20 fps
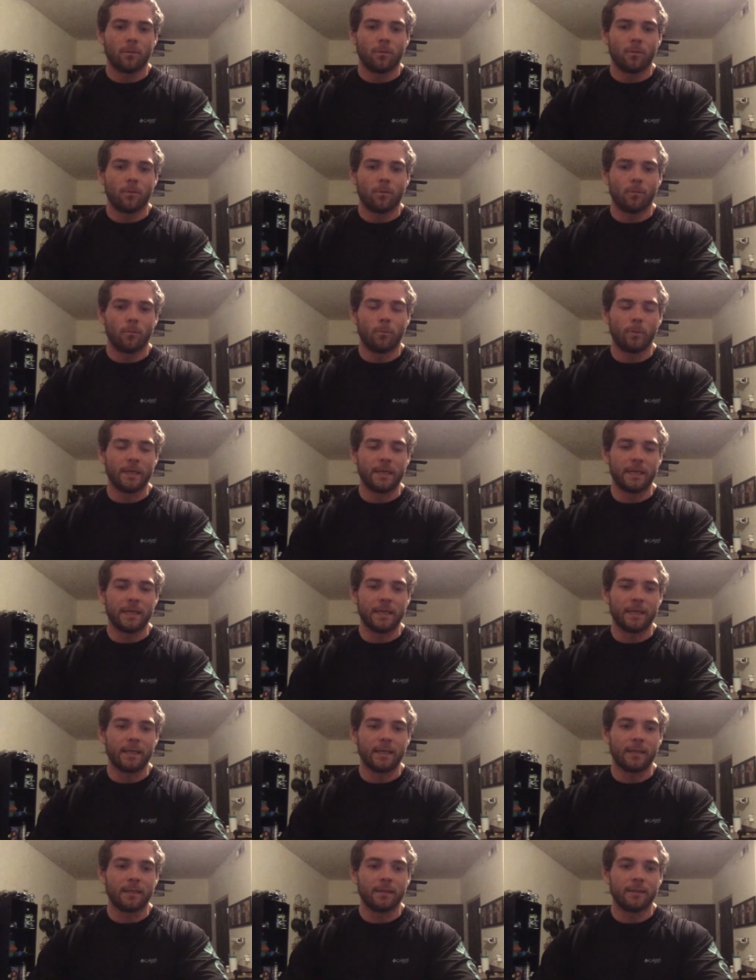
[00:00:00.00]

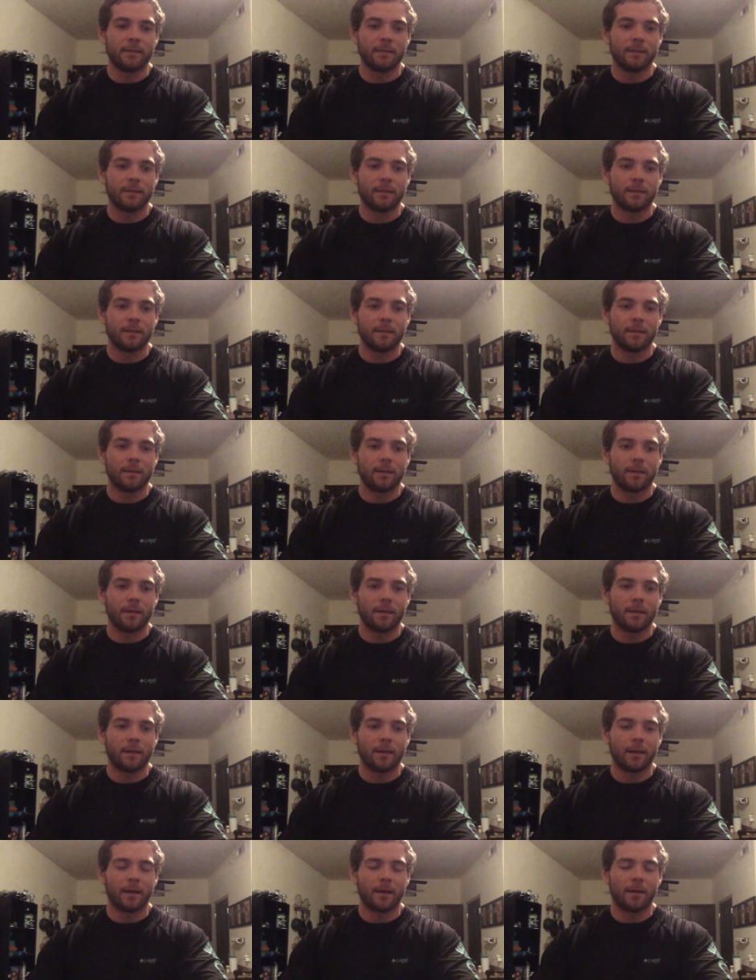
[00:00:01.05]
we
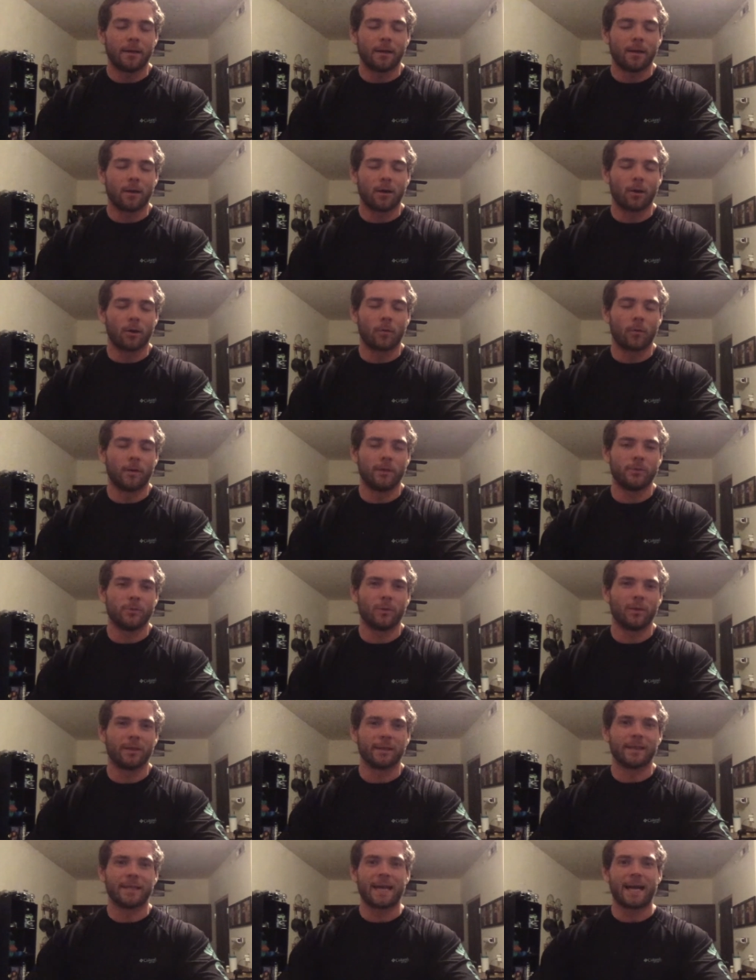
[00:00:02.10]
are going to
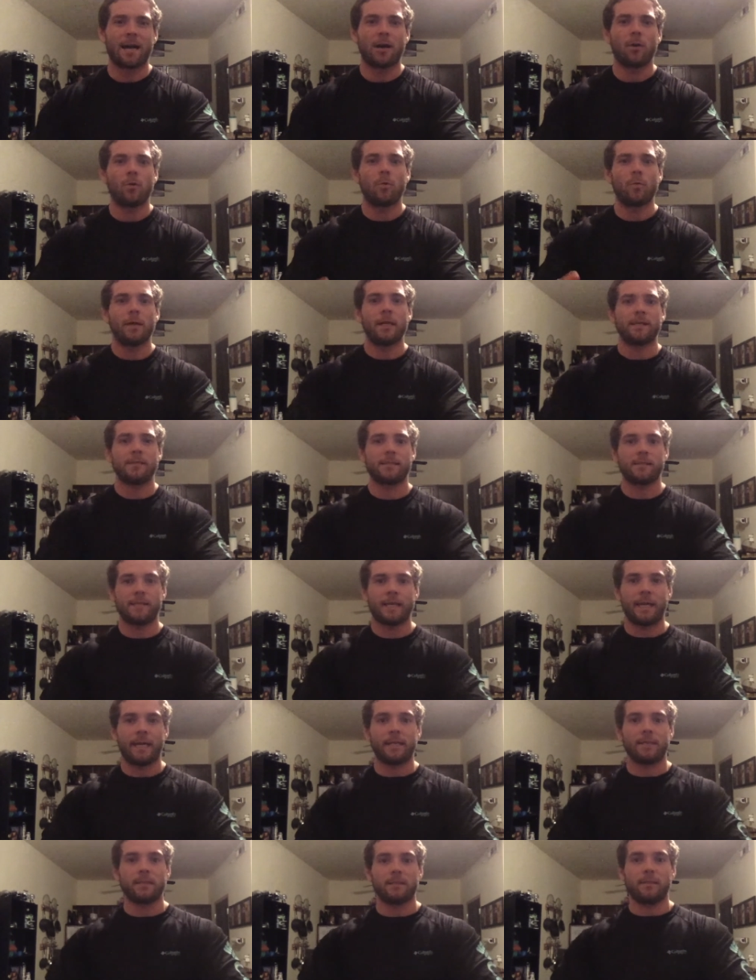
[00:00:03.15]
allow a
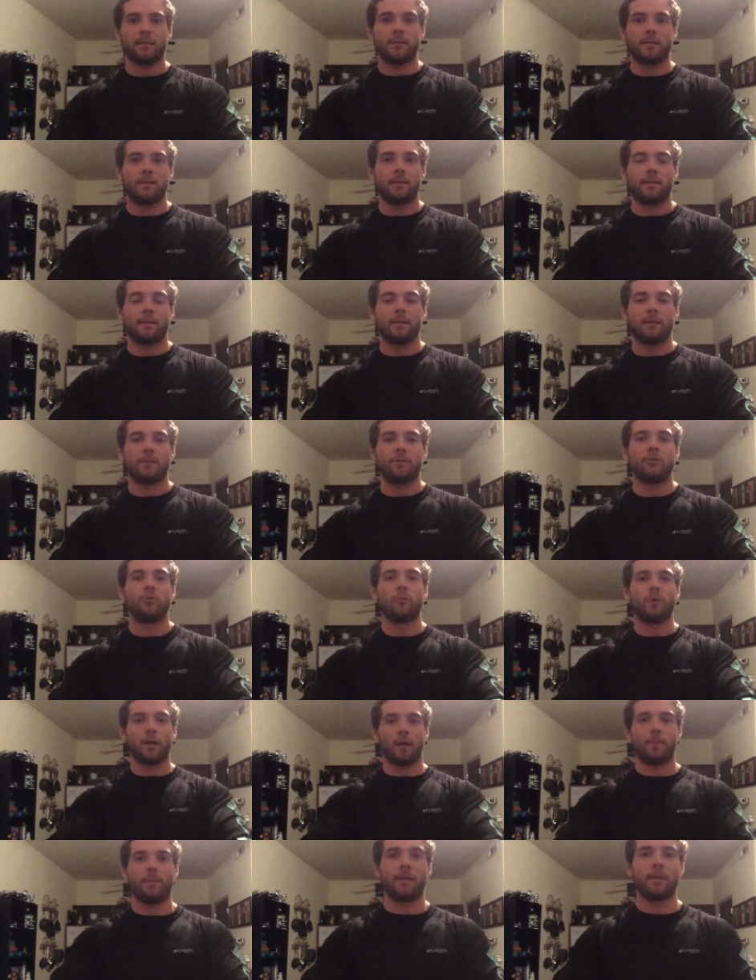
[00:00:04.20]
state to
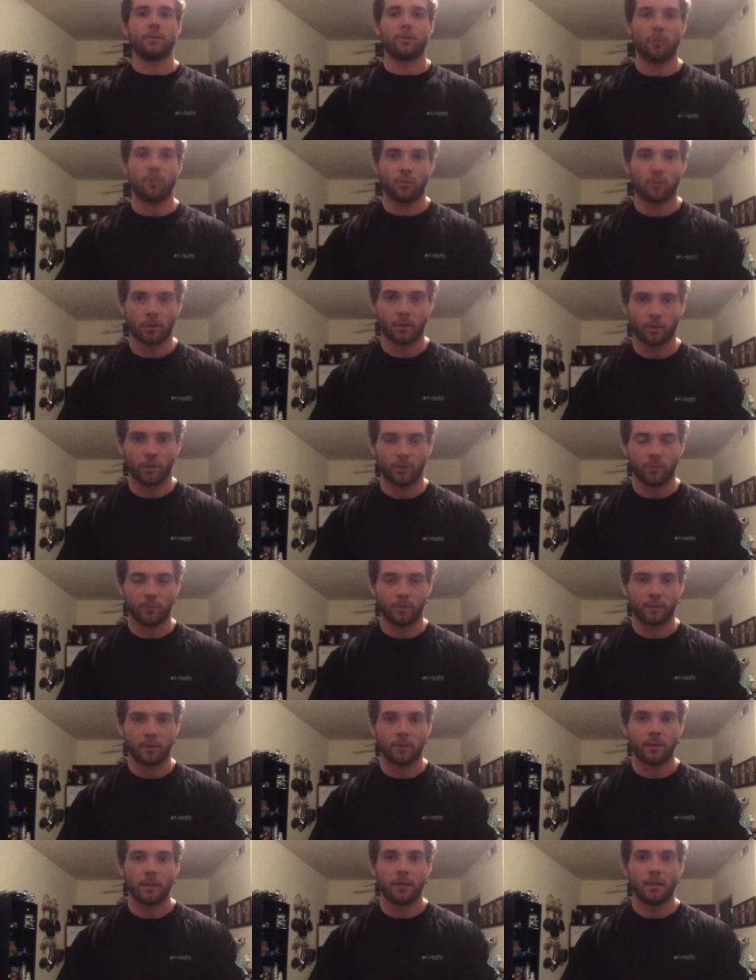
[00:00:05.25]
come into our
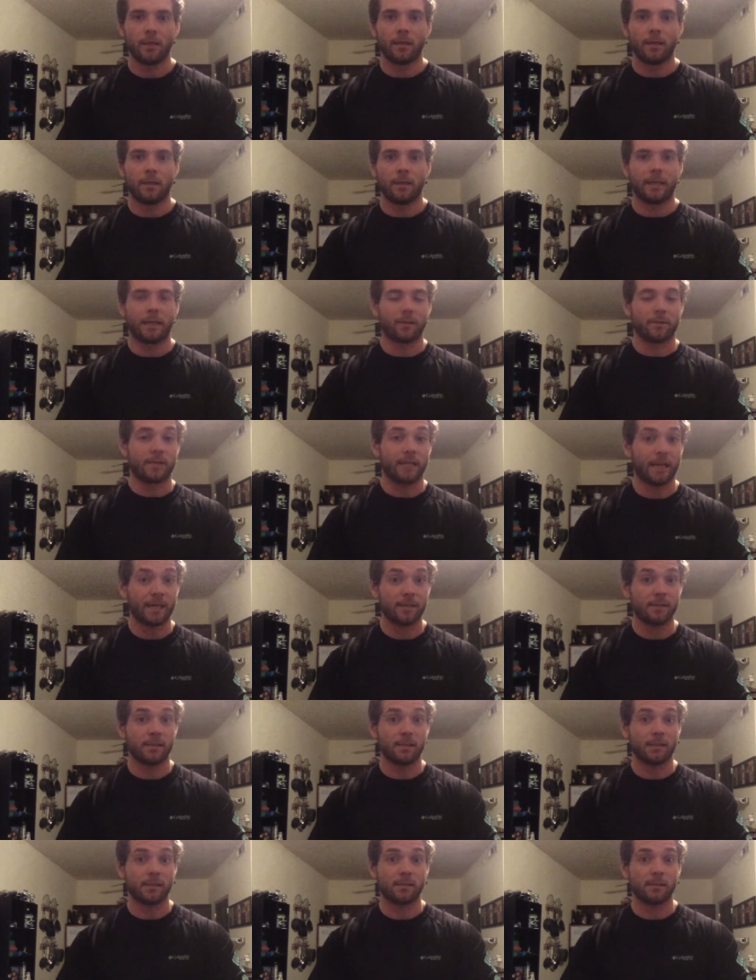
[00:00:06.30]
union. Now,
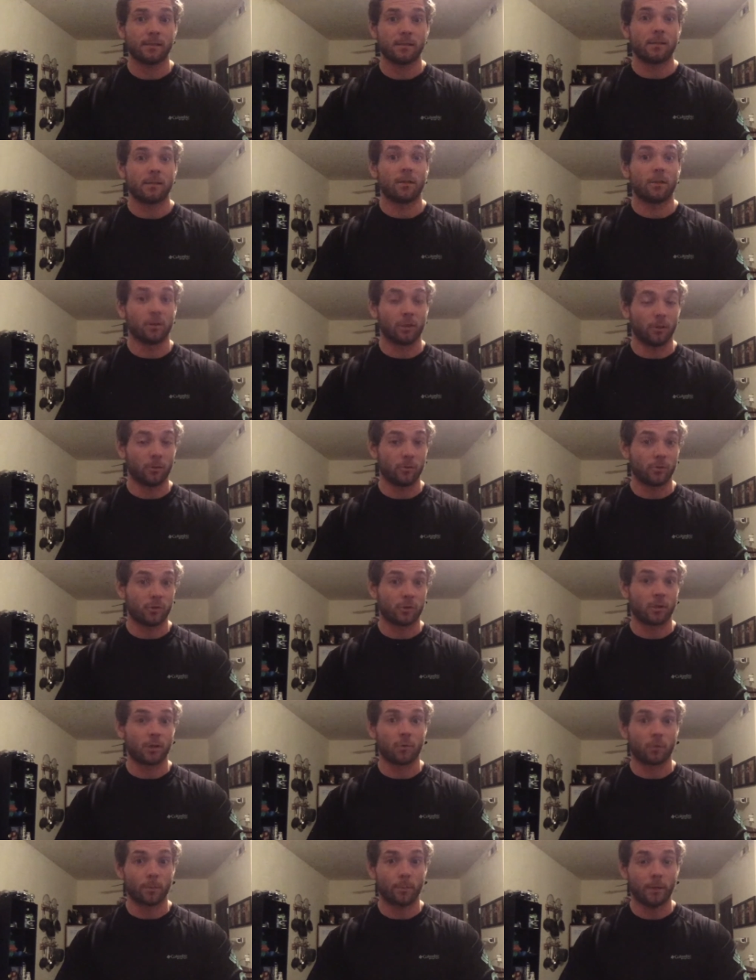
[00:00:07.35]
Texas, the Lone
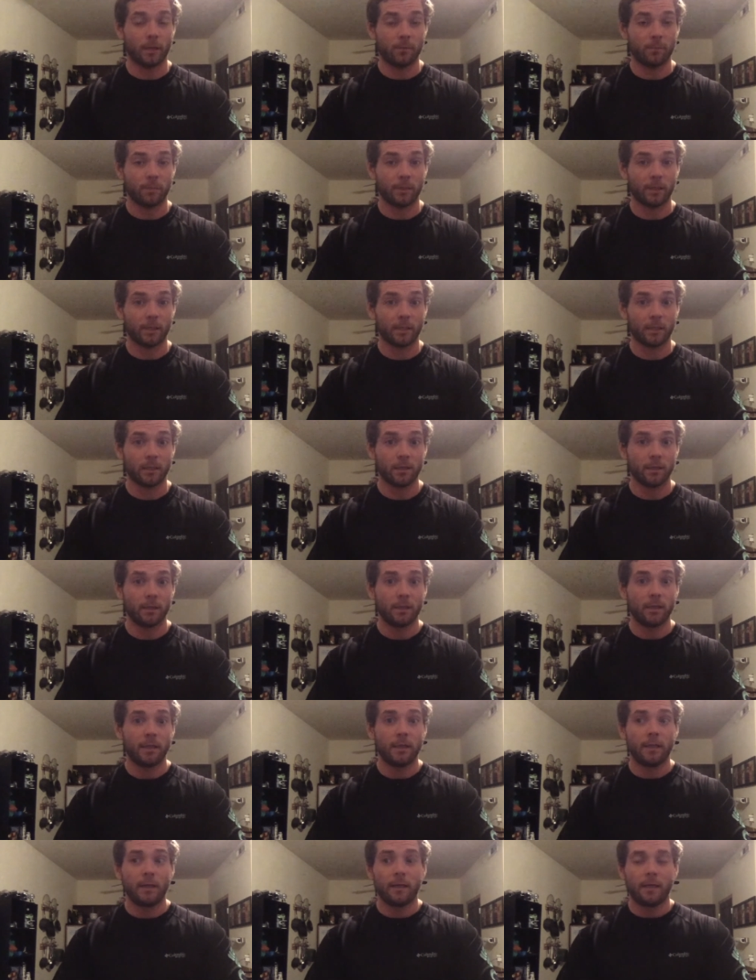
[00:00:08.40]
Star Republic,
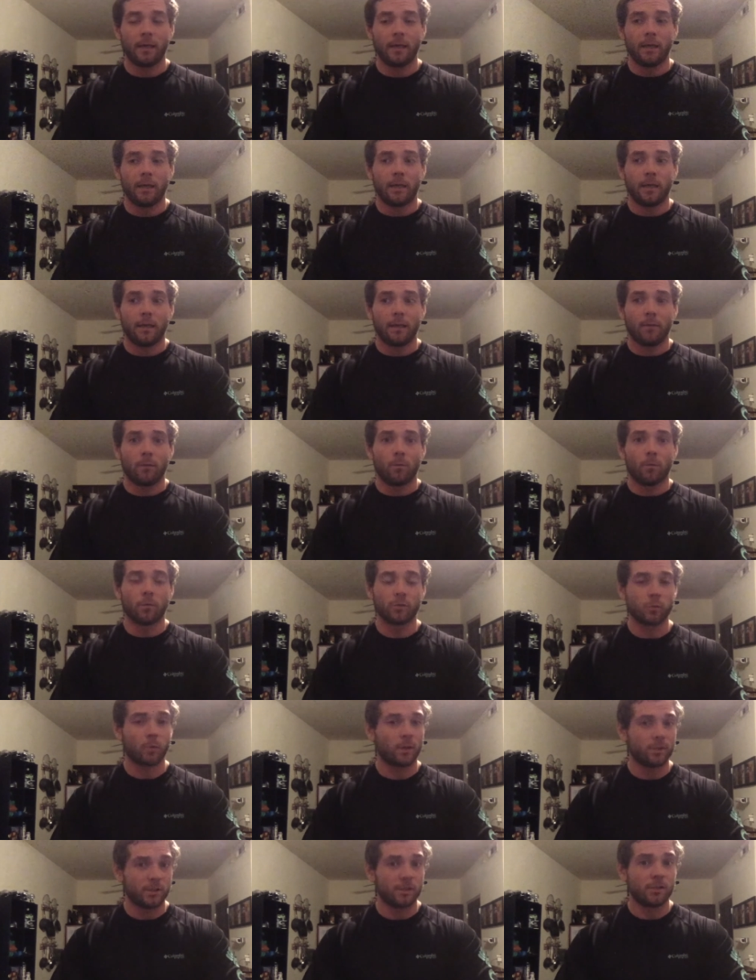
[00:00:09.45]
was
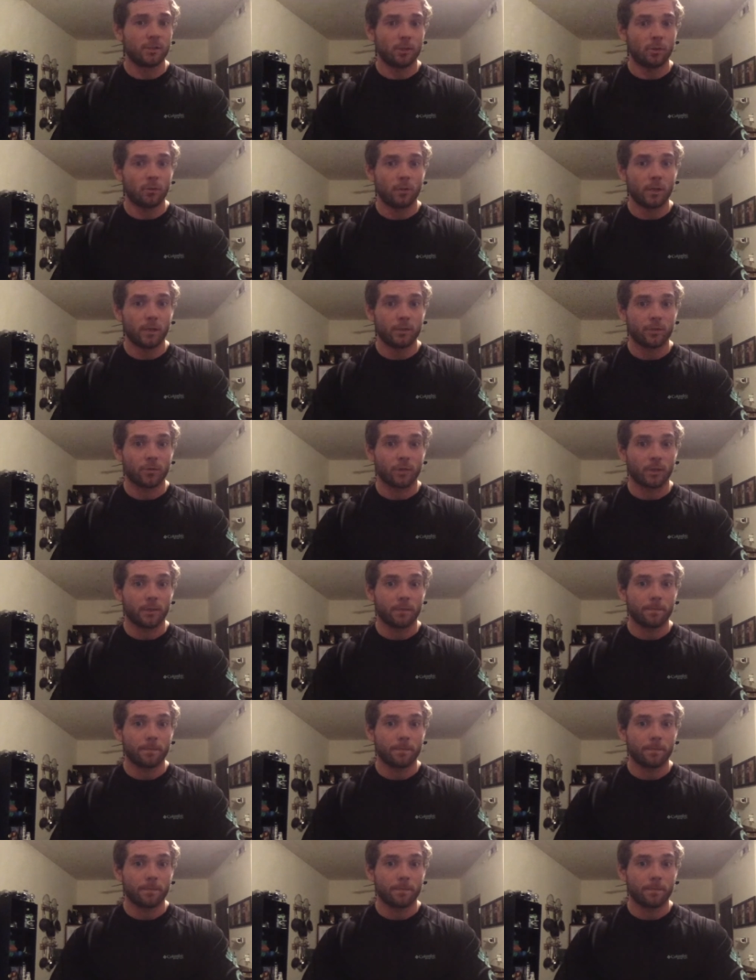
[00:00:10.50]
once its own country.